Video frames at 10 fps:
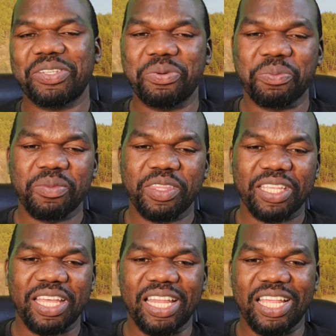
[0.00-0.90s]
So,
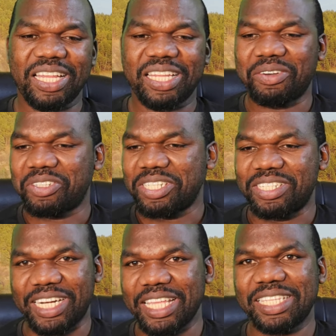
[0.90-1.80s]
and our
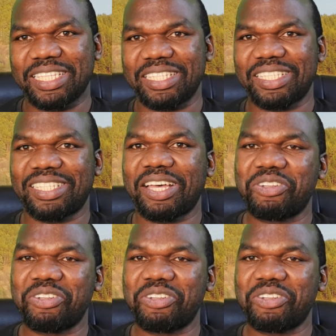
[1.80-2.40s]
dresses,